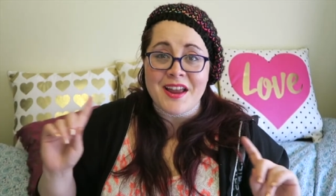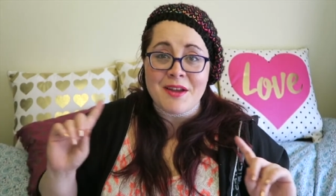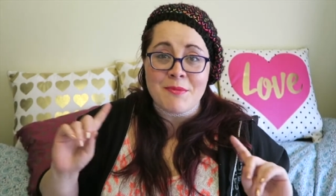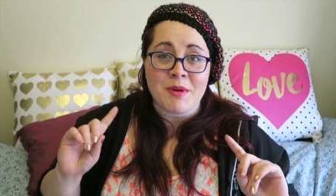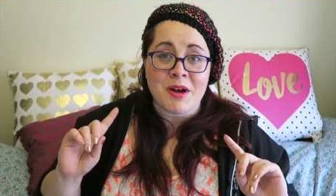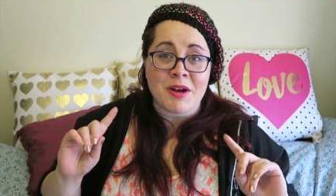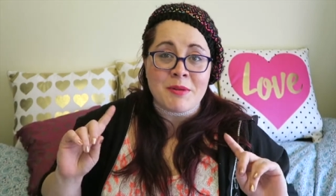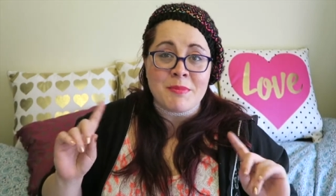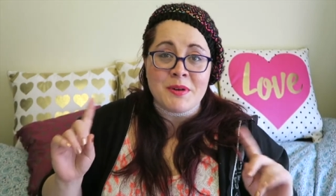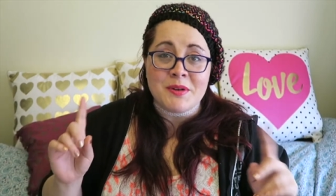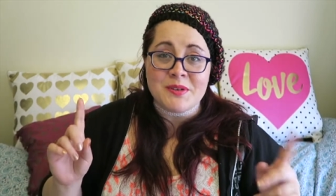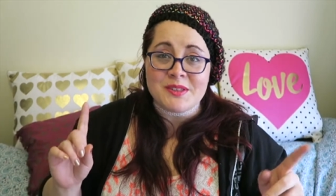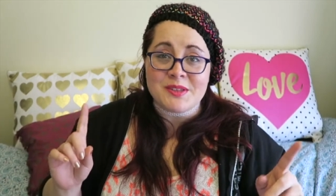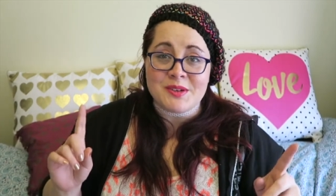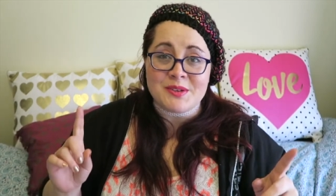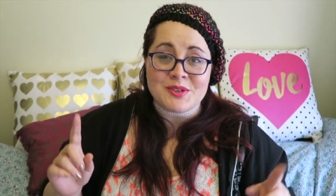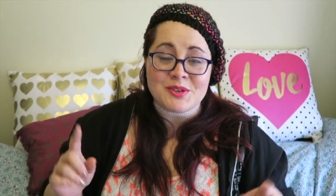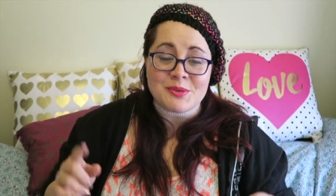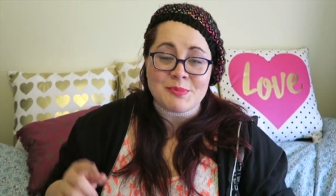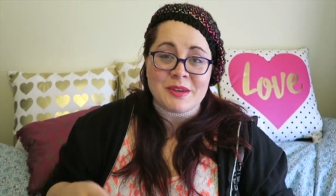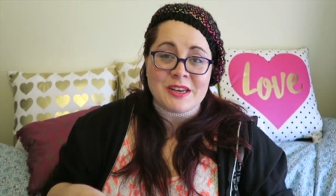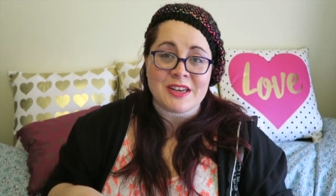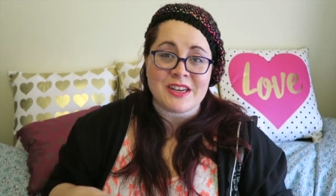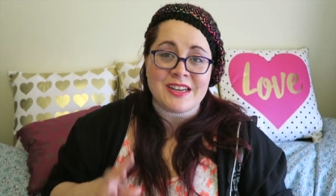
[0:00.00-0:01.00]
am on most
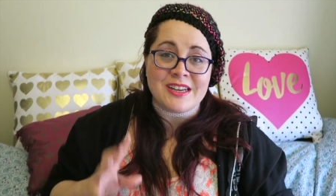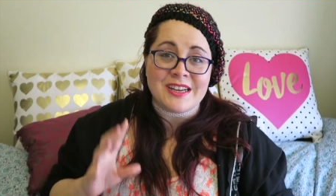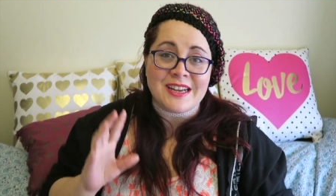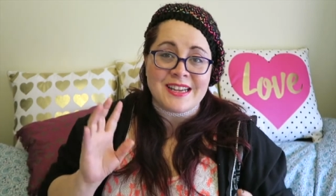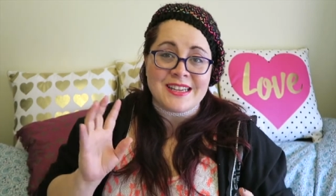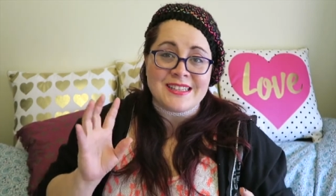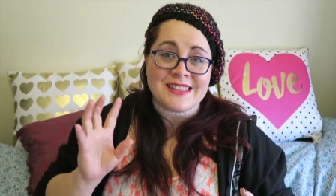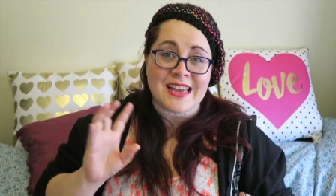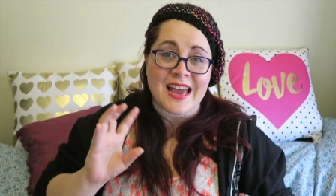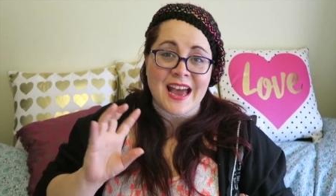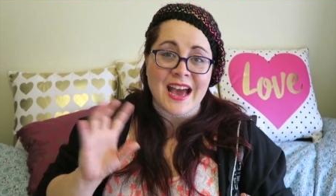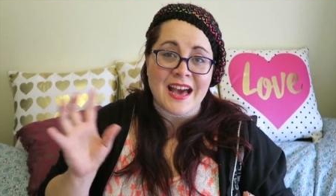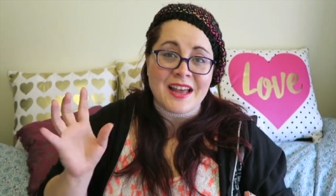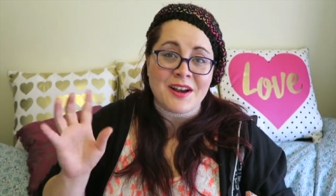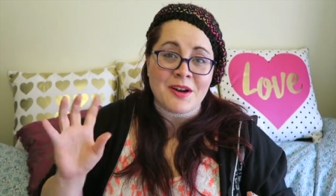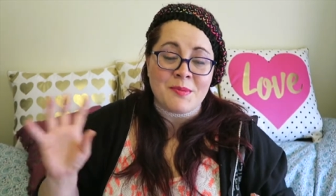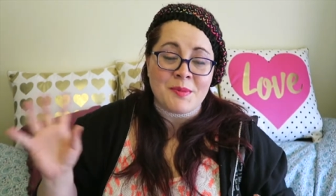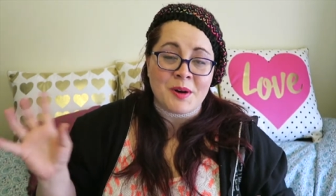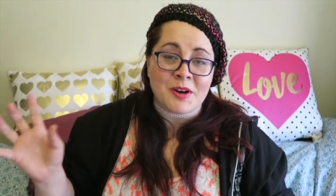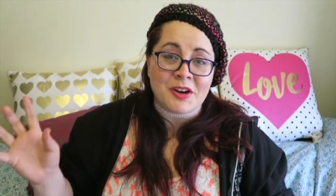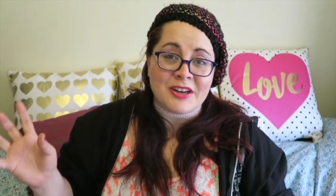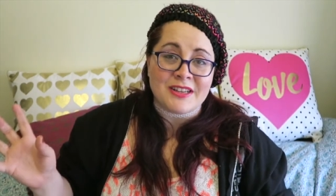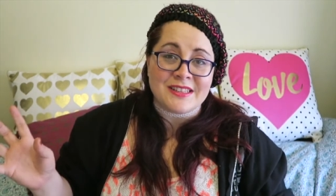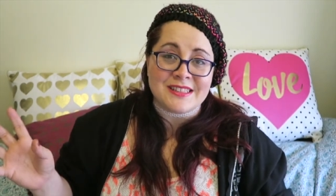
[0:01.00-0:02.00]
social media as at
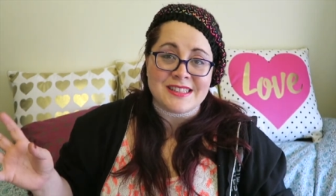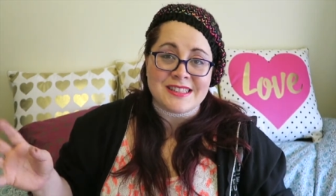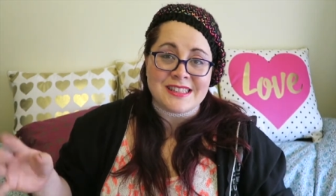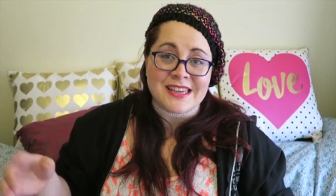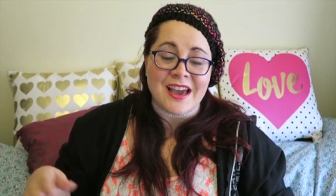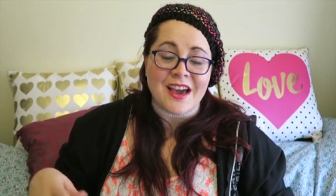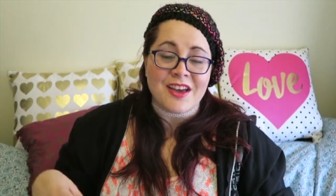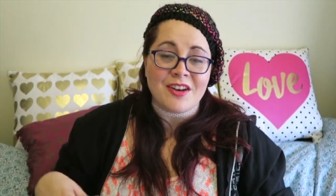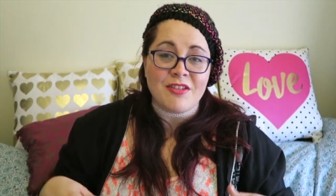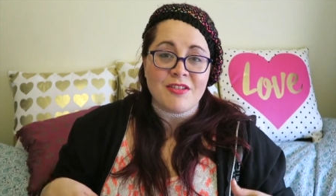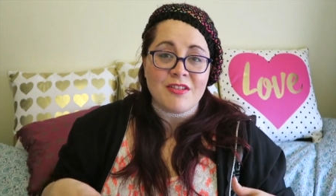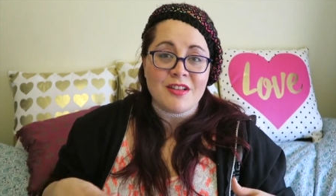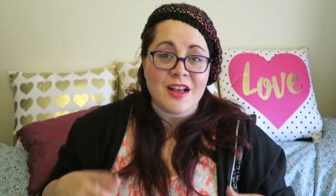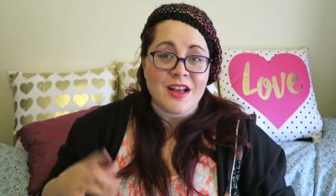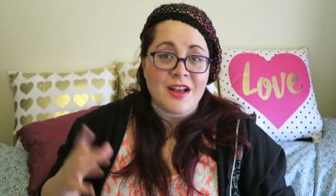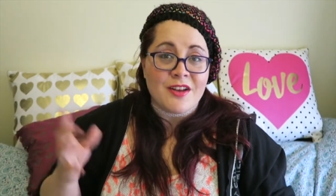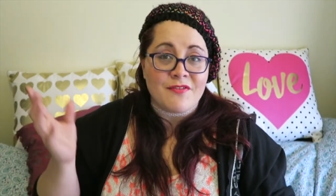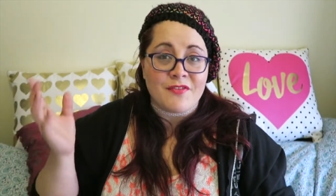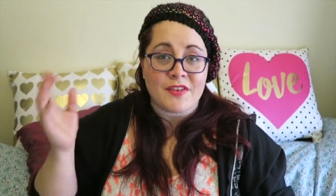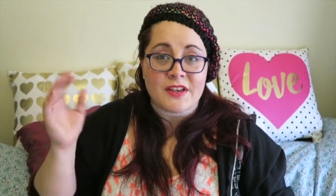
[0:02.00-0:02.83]
in Seattle,